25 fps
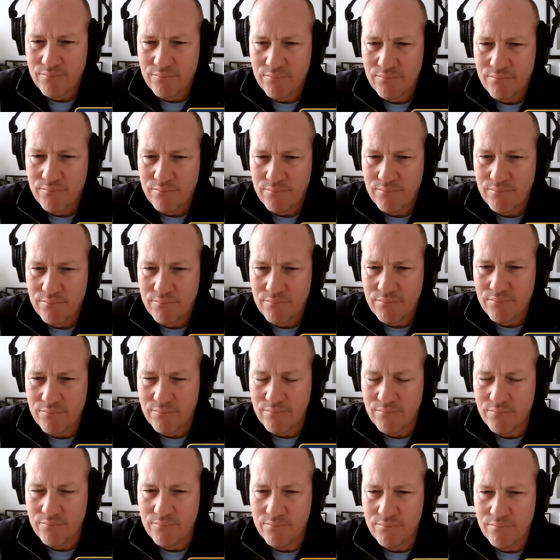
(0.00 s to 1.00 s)

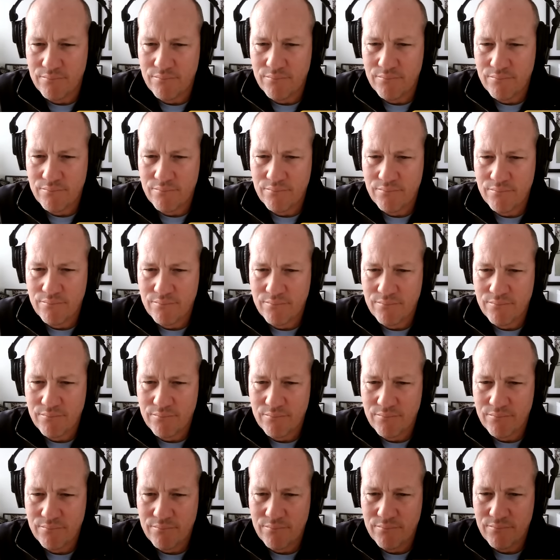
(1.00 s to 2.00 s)

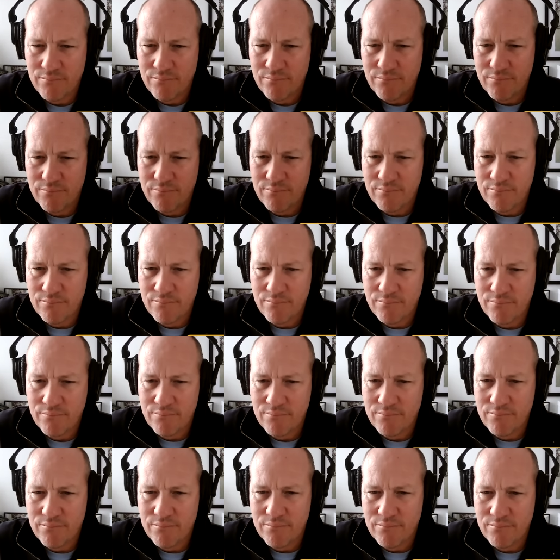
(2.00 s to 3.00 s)

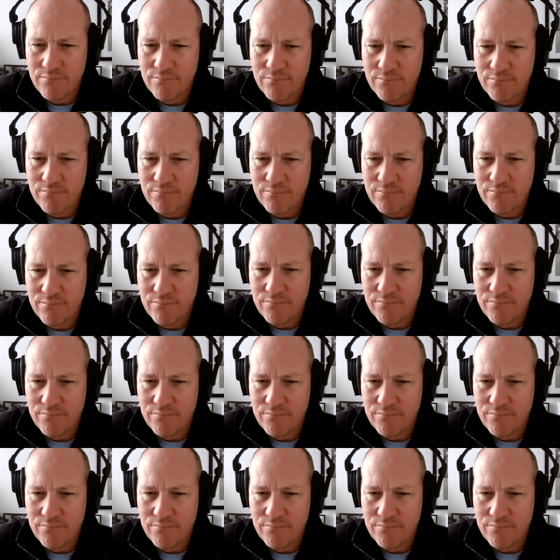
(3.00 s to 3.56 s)
This person isn't speaking.